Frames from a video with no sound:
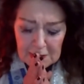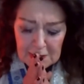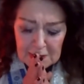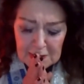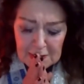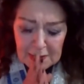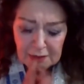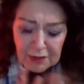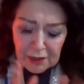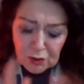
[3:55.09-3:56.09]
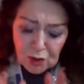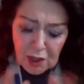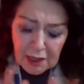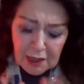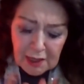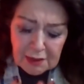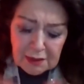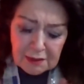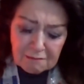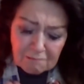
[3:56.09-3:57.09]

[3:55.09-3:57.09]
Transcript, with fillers: Uh, and they try and